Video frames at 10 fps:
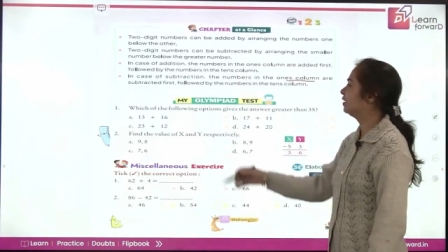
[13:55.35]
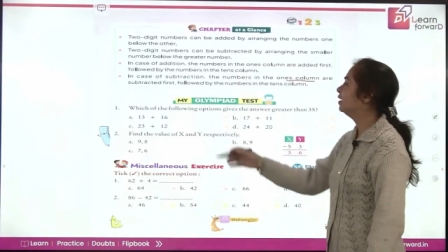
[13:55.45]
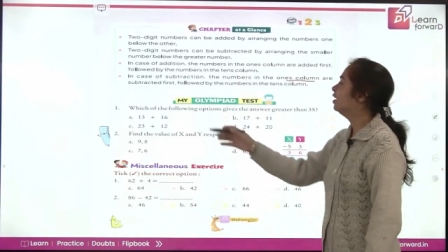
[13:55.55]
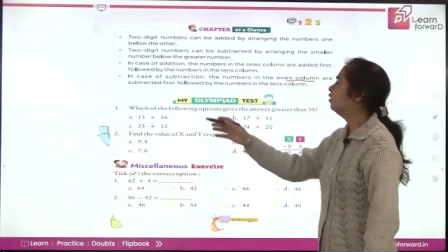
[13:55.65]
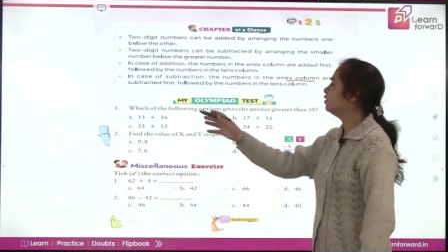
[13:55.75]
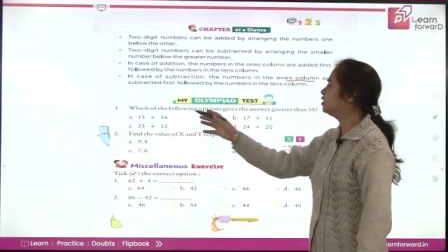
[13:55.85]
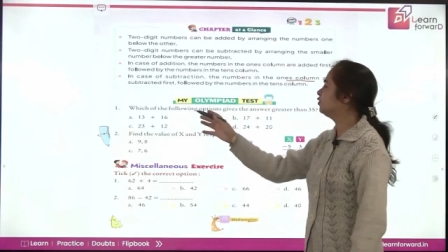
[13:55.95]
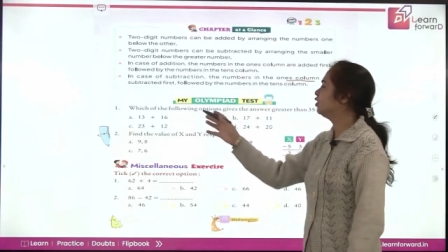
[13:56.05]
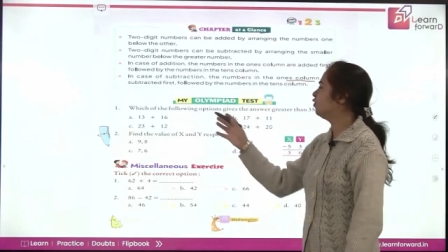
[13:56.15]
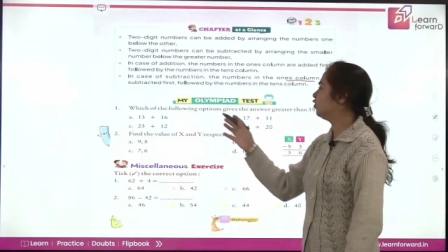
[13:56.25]
Which of the
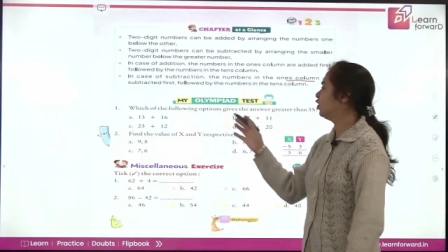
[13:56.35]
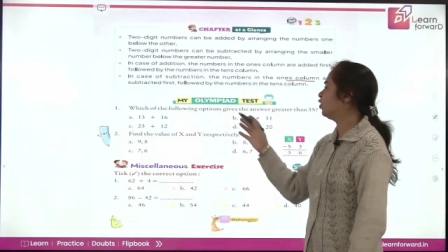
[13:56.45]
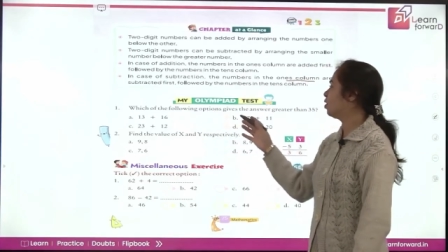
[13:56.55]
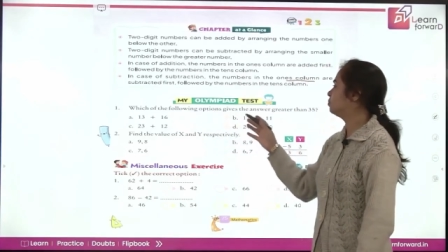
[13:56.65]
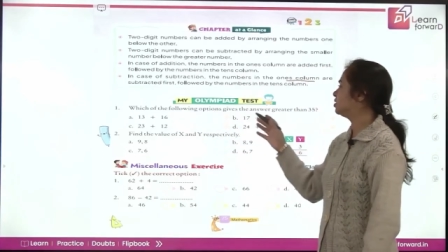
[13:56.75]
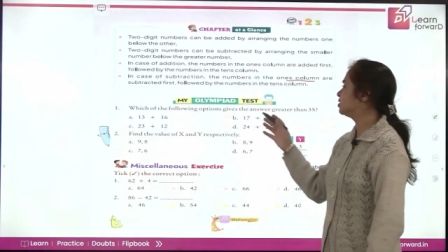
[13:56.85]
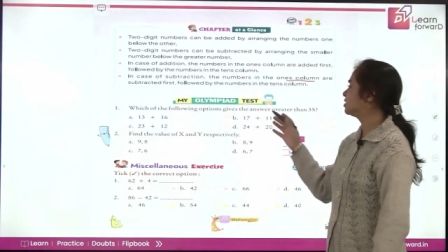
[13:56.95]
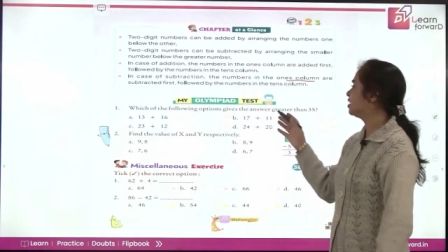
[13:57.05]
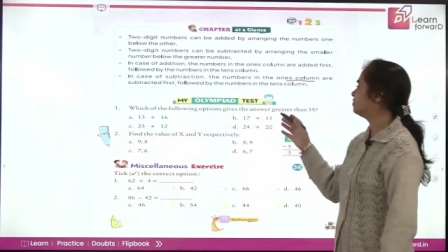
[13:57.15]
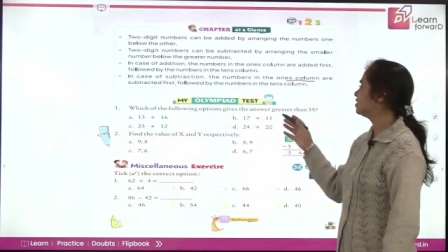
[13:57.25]
following options
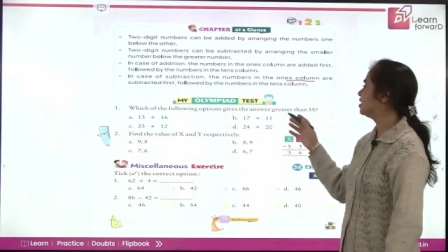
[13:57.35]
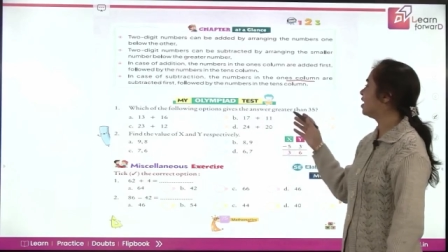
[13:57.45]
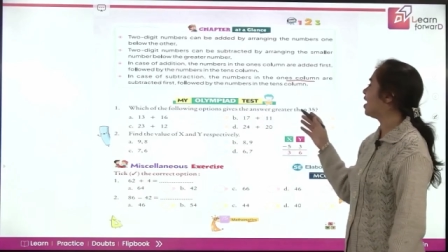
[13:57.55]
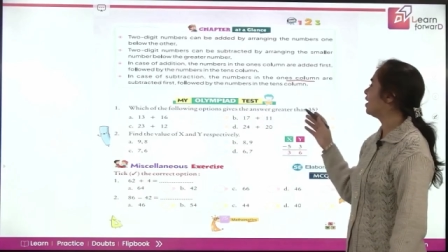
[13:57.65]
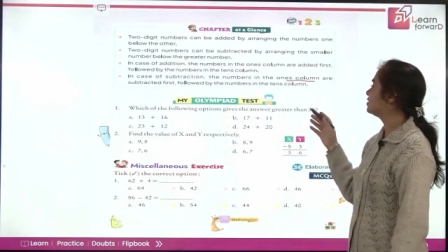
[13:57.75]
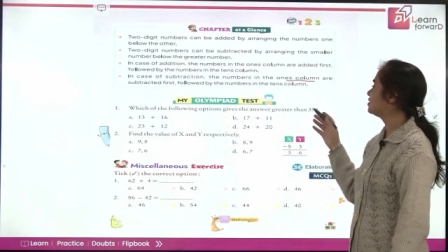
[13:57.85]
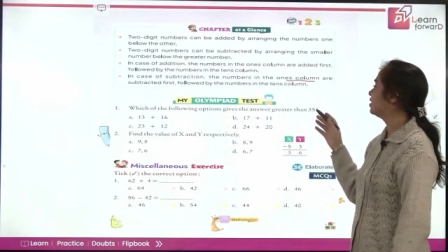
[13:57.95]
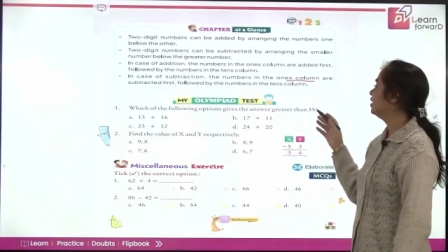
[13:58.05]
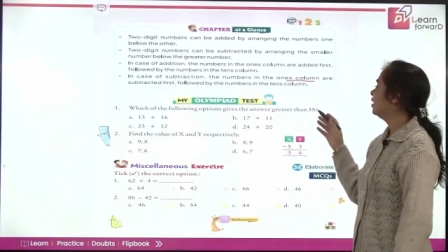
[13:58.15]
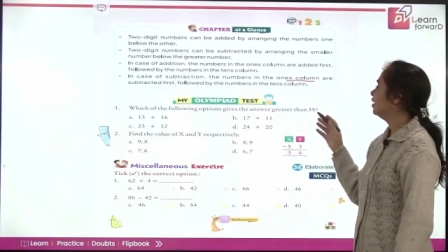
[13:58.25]
gives the answer
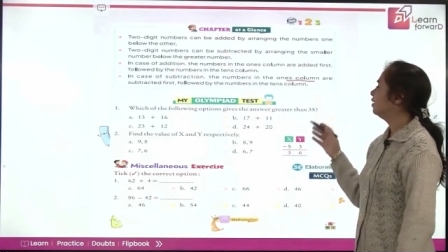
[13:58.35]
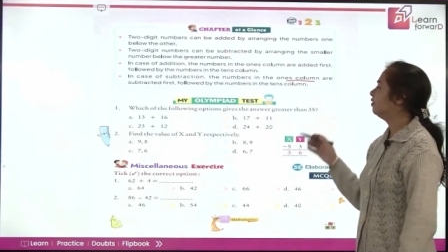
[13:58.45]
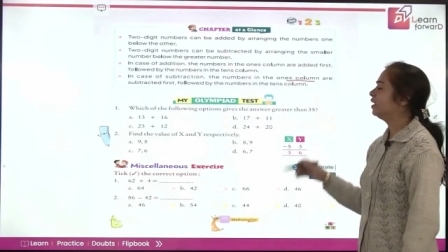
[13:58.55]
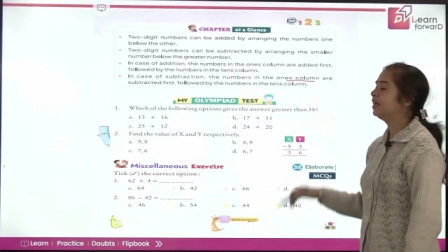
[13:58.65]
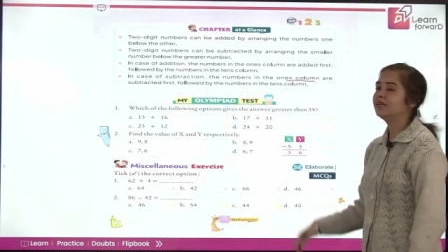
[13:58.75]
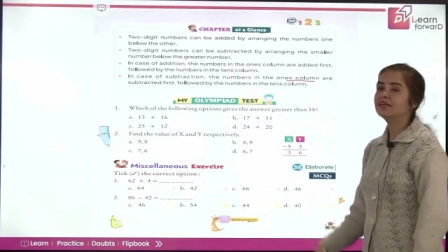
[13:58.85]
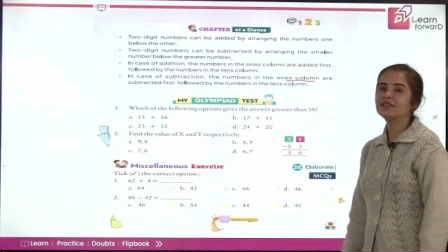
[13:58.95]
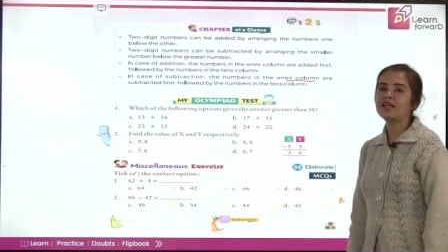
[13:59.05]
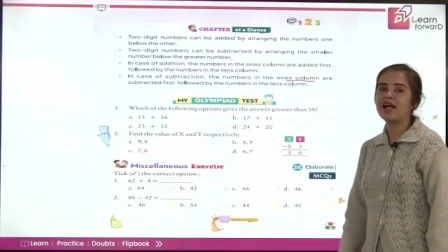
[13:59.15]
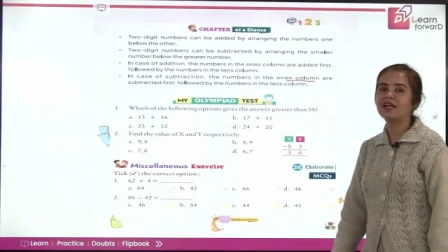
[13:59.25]
greater
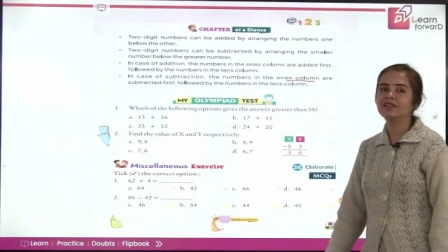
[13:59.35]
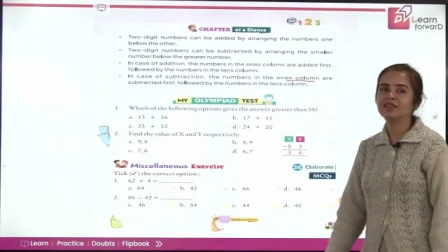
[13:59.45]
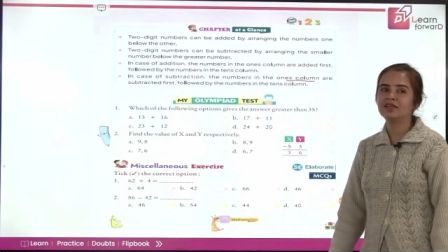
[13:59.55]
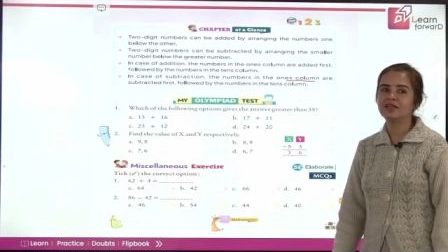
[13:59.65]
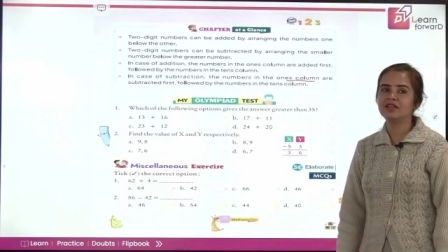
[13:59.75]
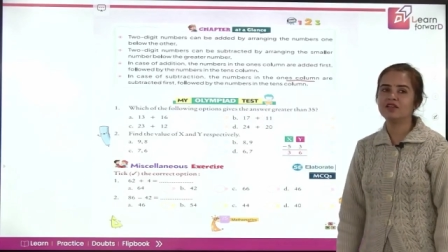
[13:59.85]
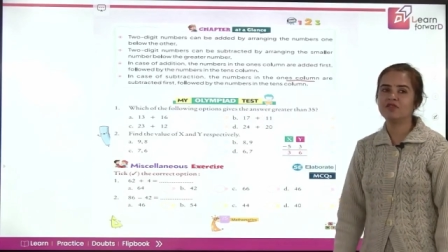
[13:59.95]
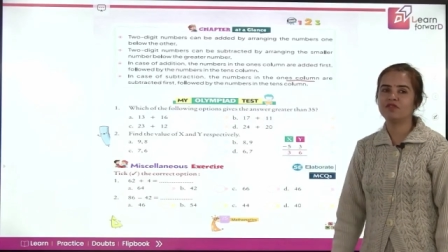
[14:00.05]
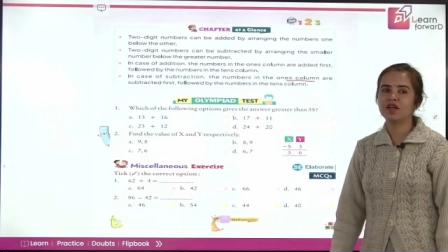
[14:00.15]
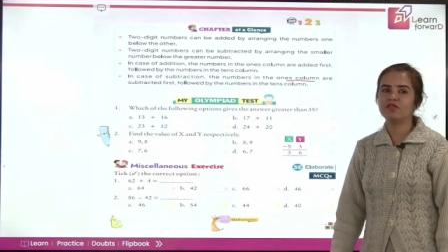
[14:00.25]
than 35?